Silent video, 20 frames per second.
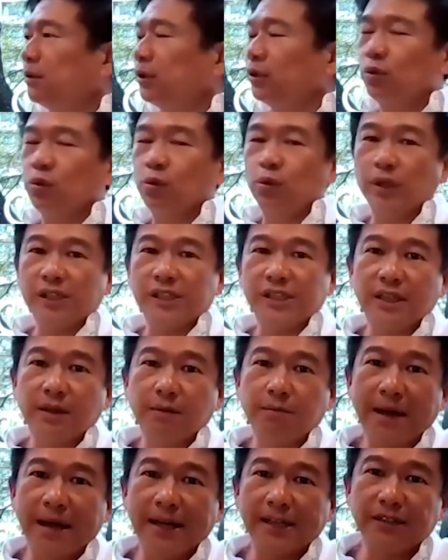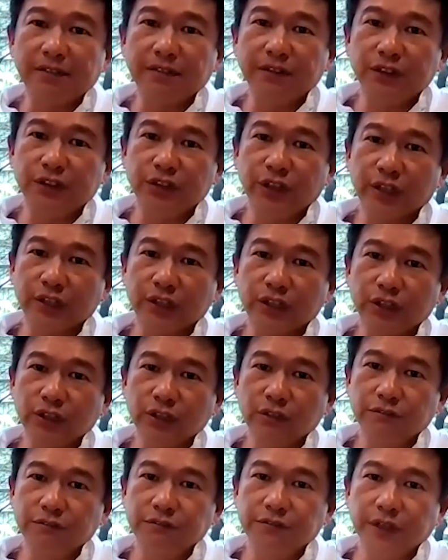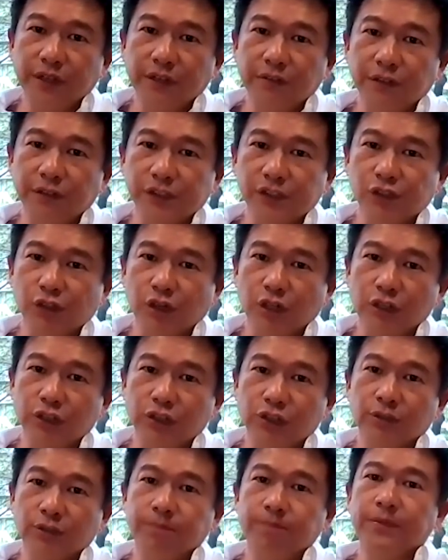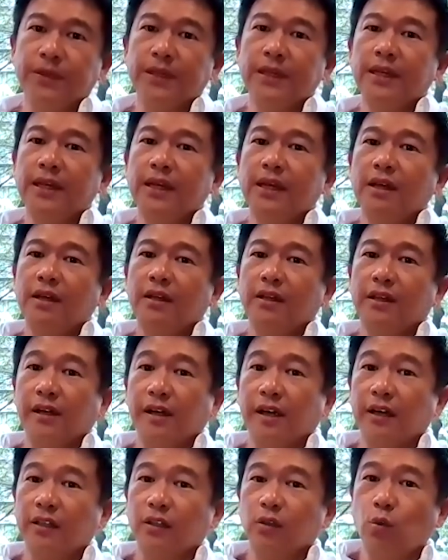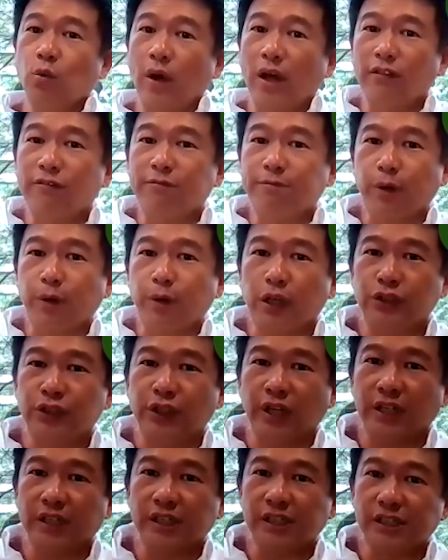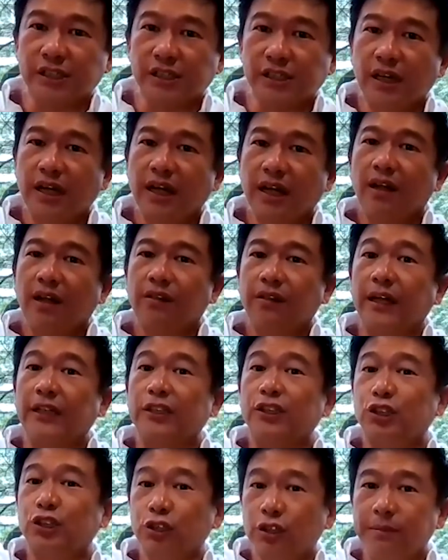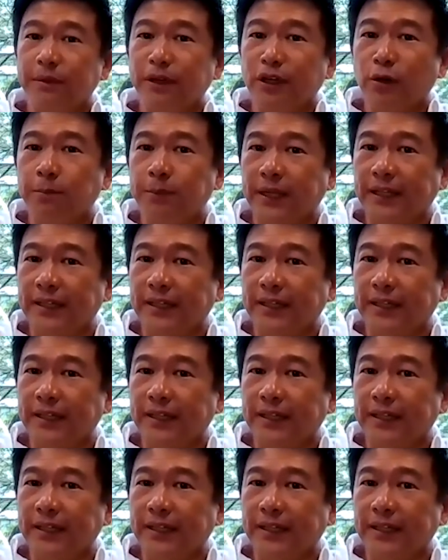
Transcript: Number two is the massive injection of infrastructure. There are 12 projects that should have been